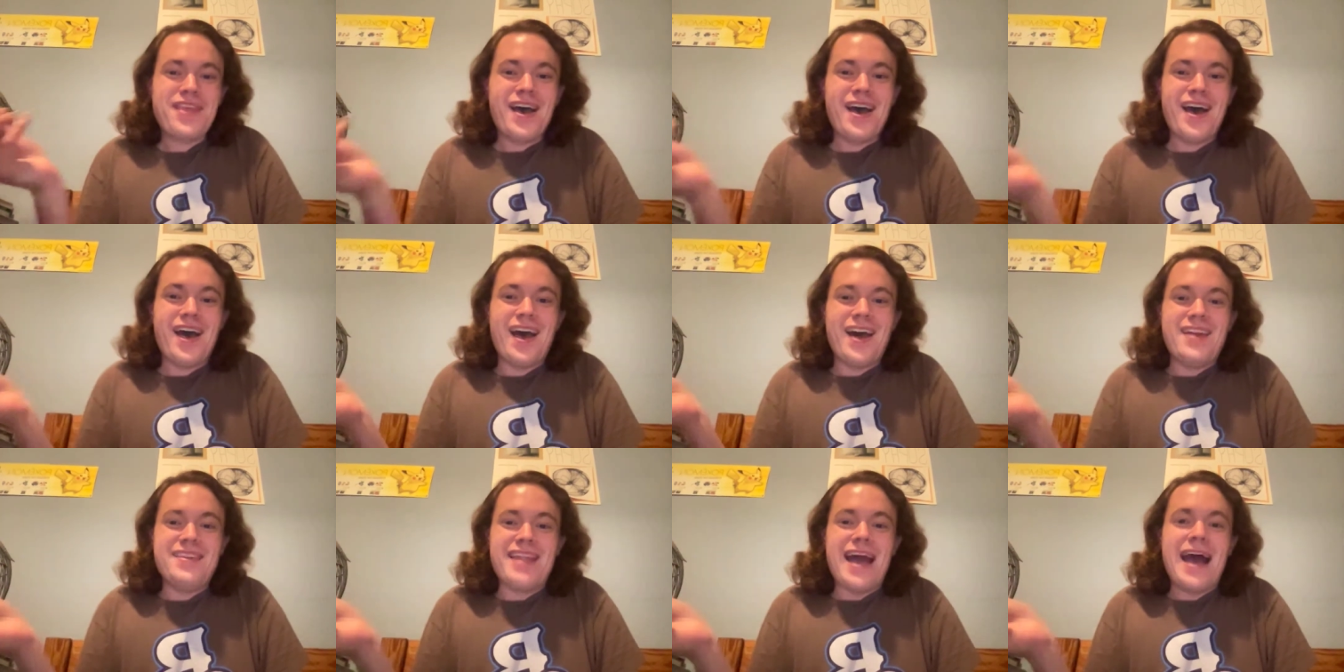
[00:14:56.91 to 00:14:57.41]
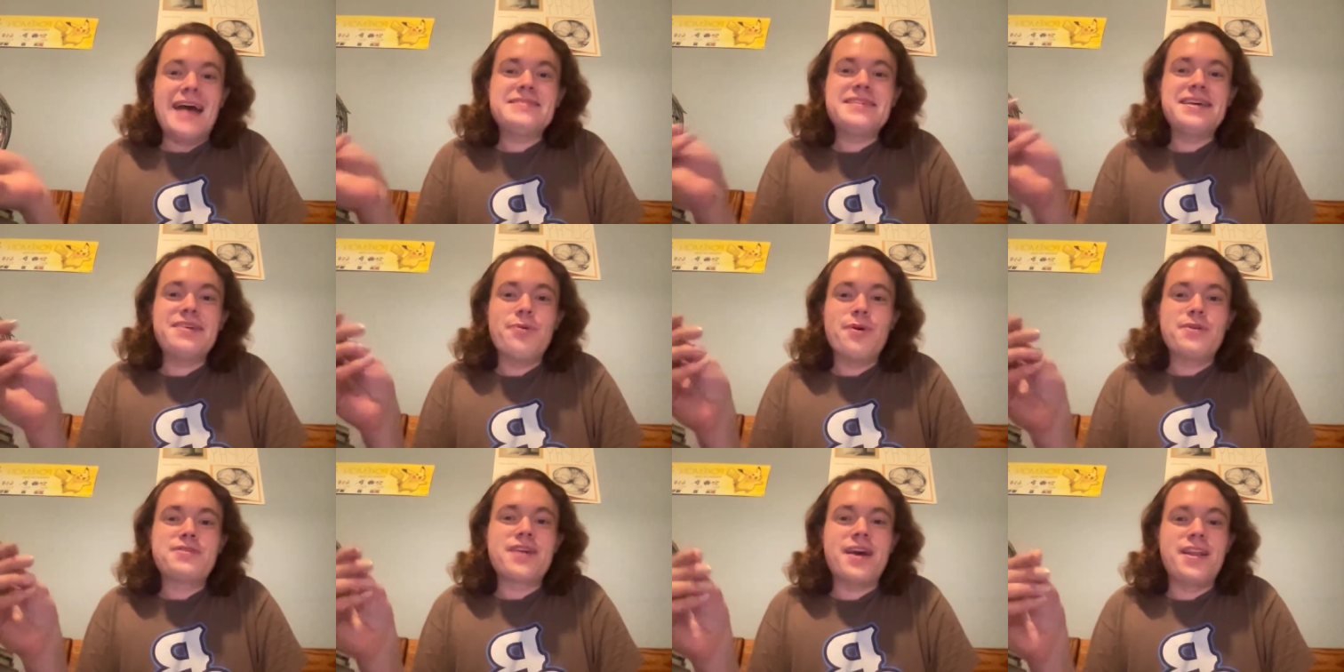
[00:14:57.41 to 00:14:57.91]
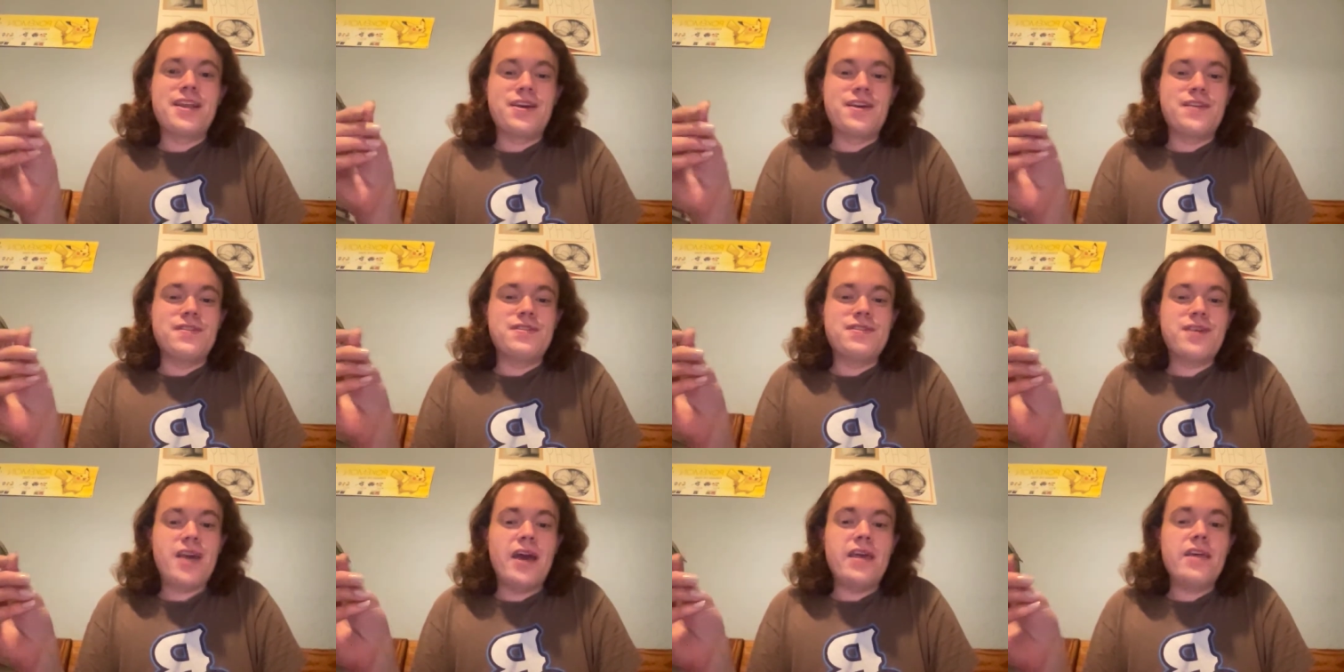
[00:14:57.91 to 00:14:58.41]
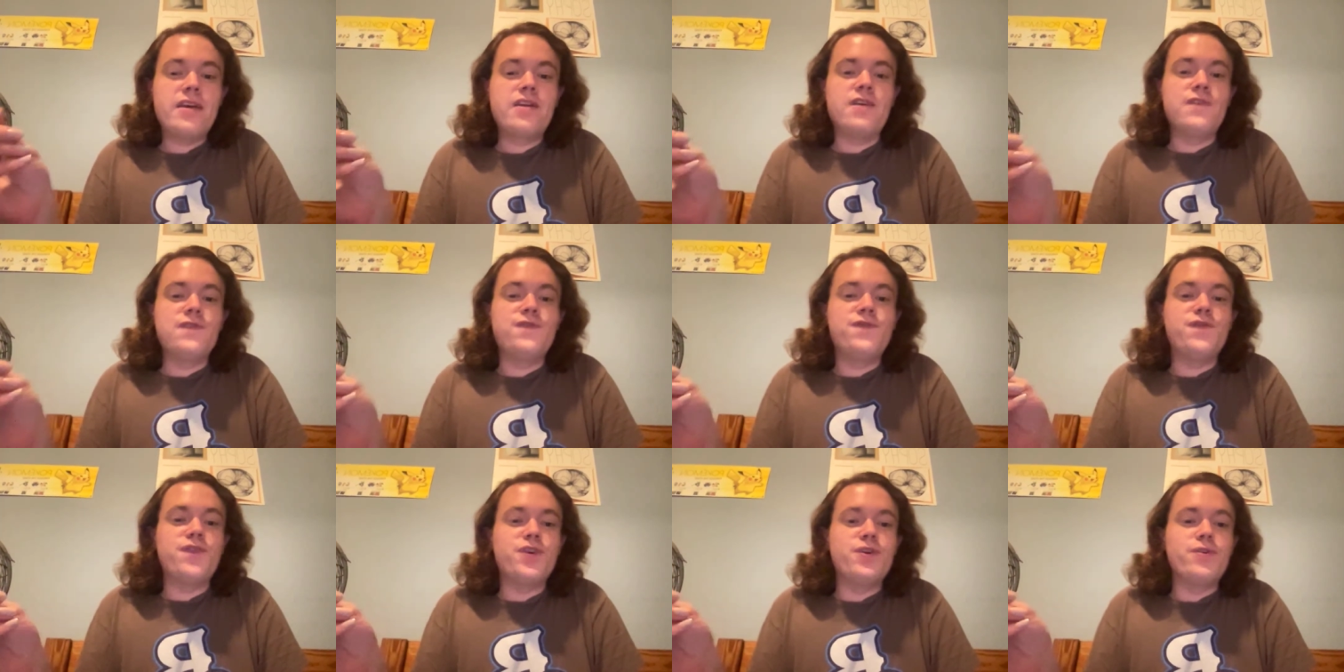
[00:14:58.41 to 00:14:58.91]
Nasseh looks kind of
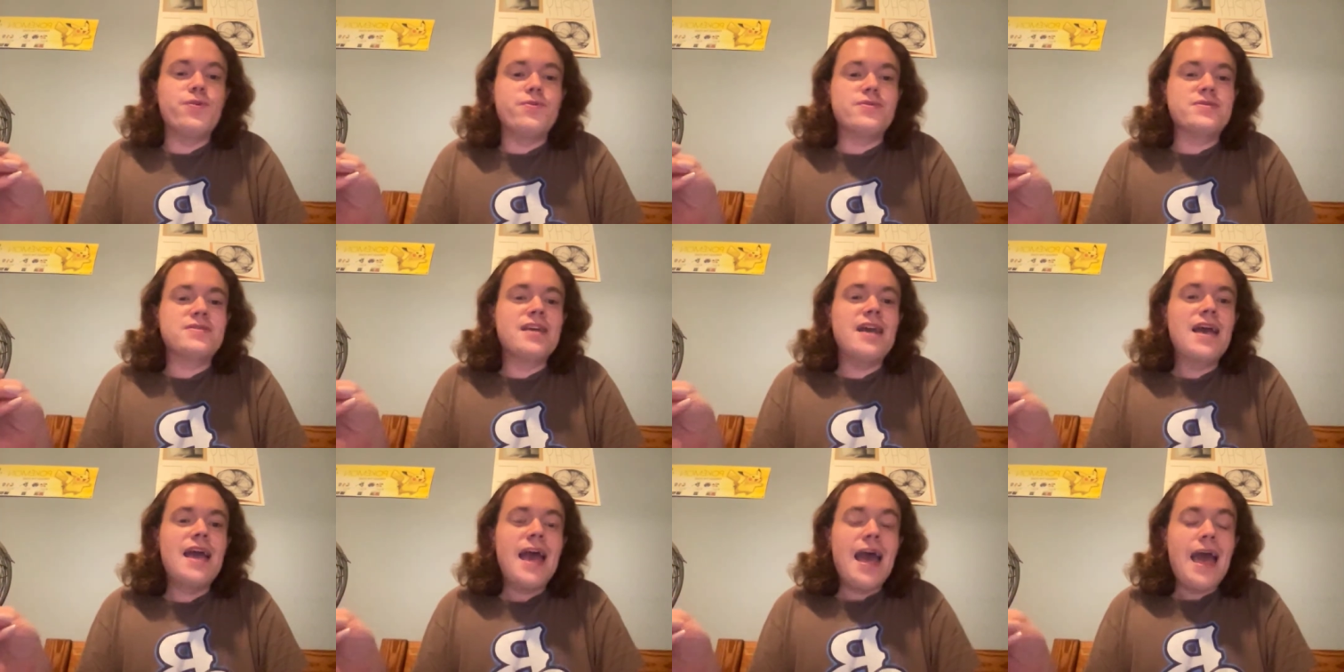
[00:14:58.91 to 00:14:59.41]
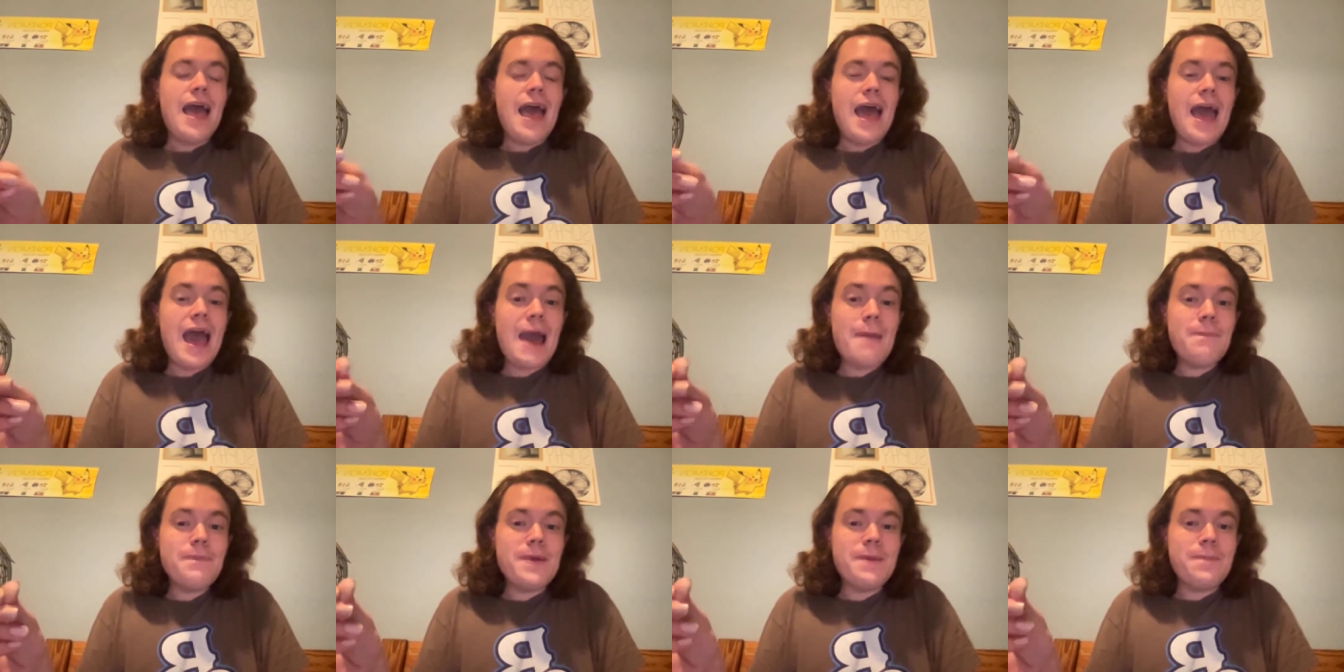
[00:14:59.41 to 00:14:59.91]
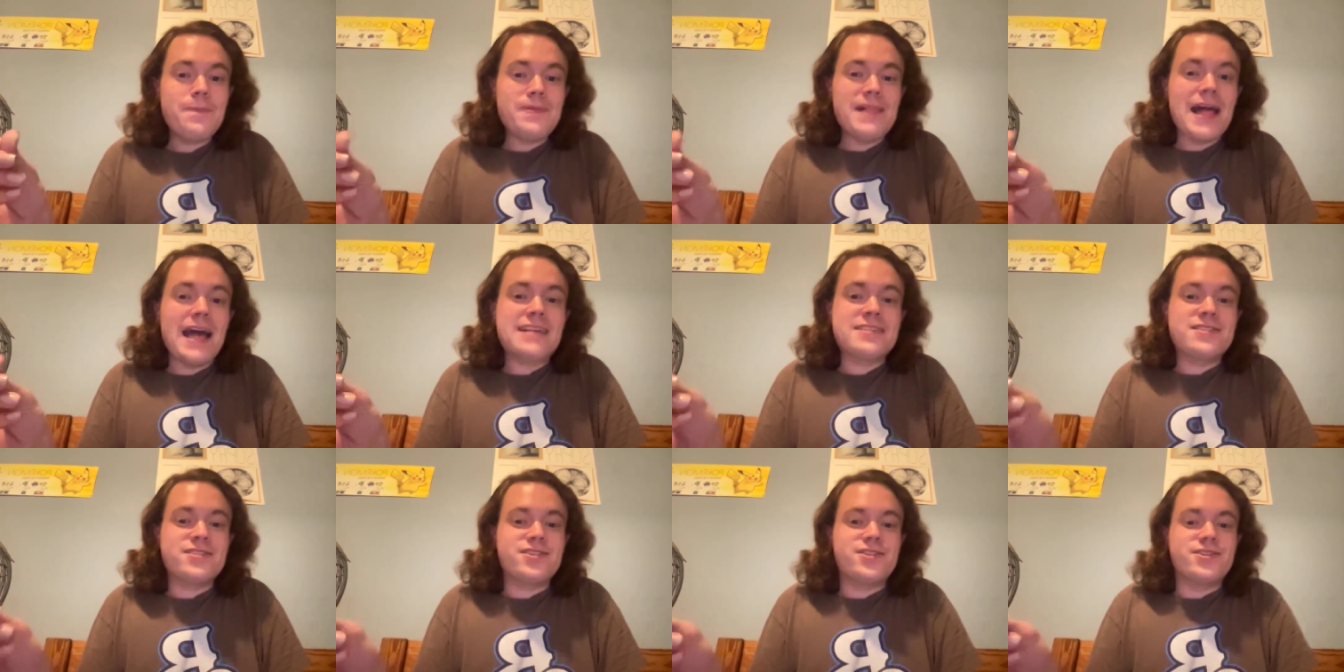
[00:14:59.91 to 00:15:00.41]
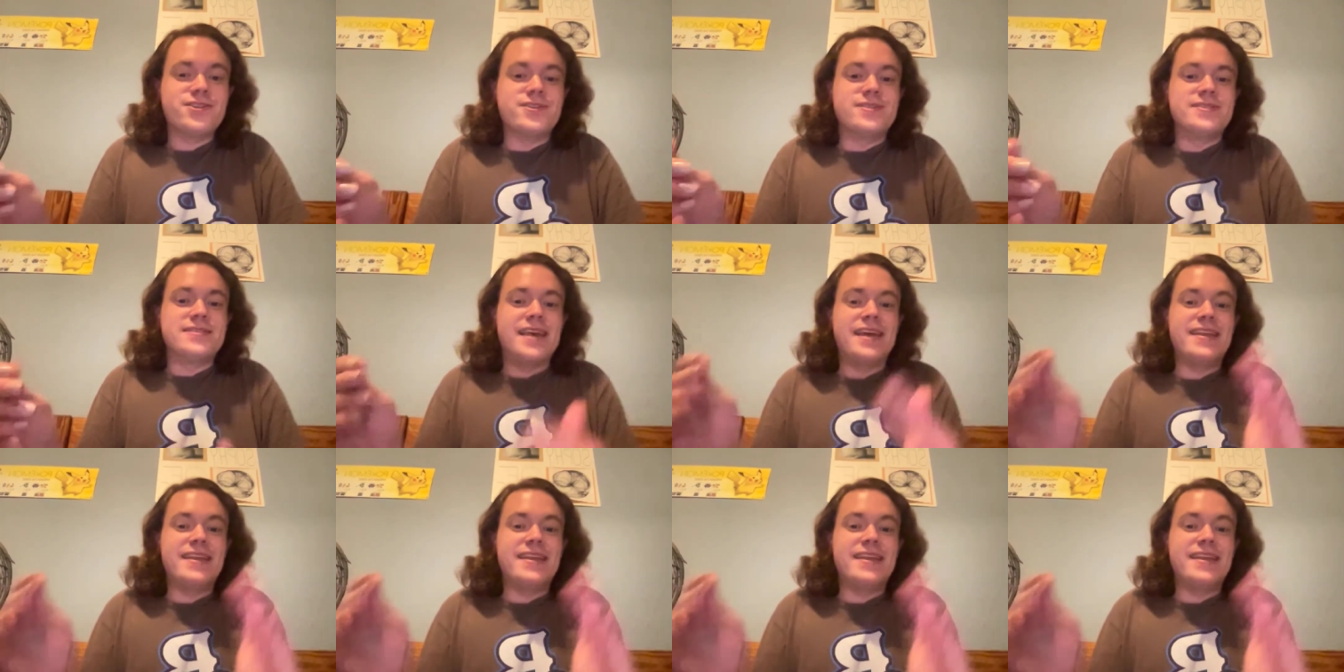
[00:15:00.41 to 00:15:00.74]
confused. Happy blasters!